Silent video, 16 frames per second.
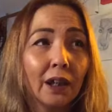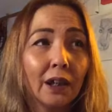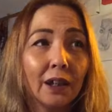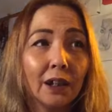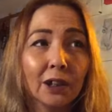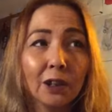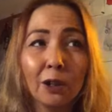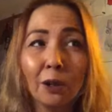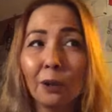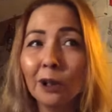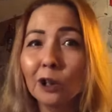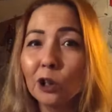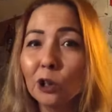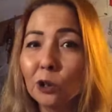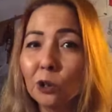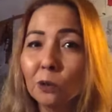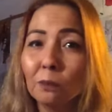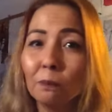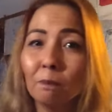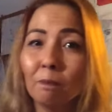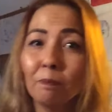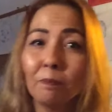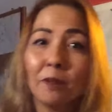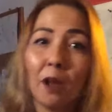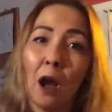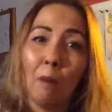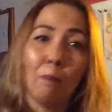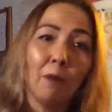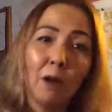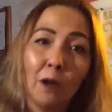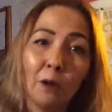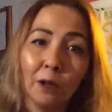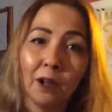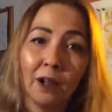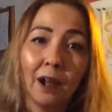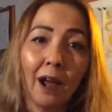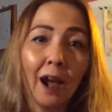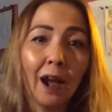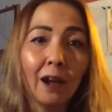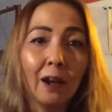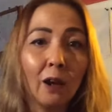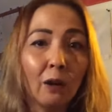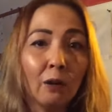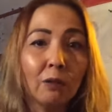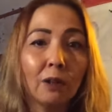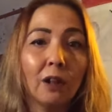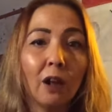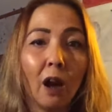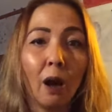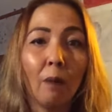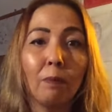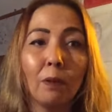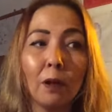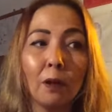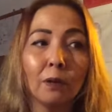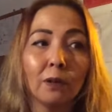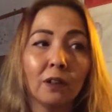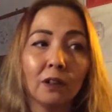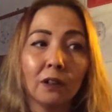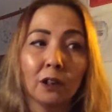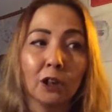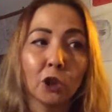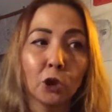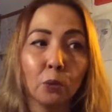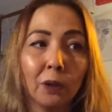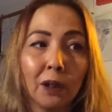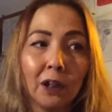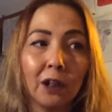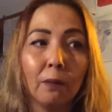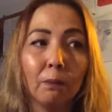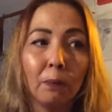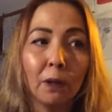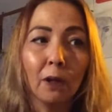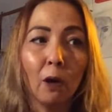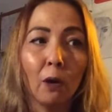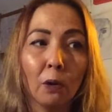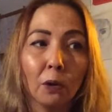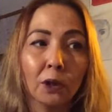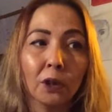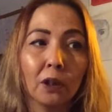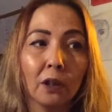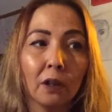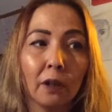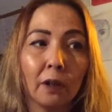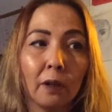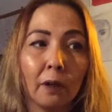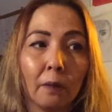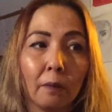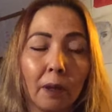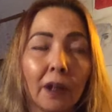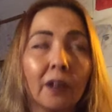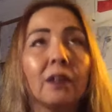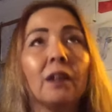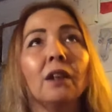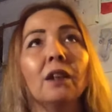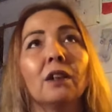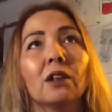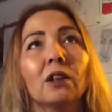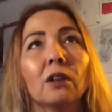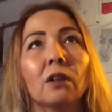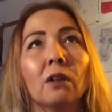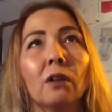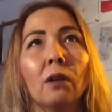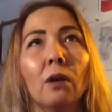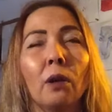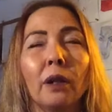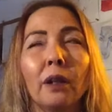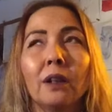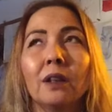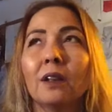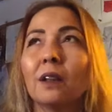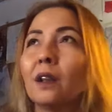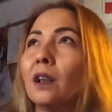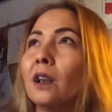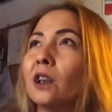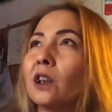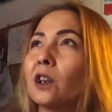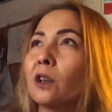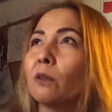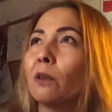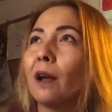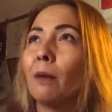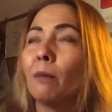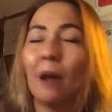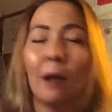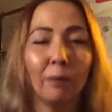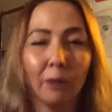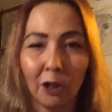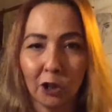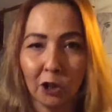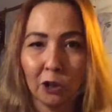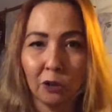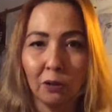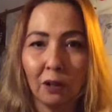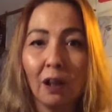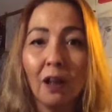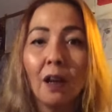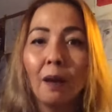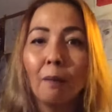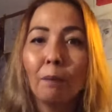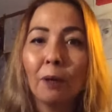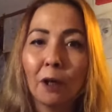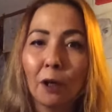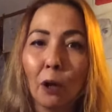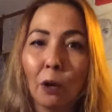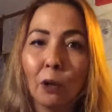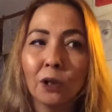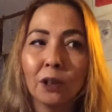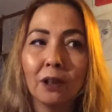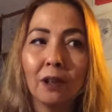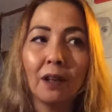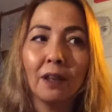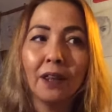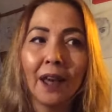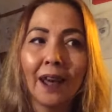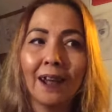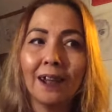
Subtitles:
is going to upload it. I only uploaded the tweet because I think it is, or is it Instagram? I'm not sure. Because there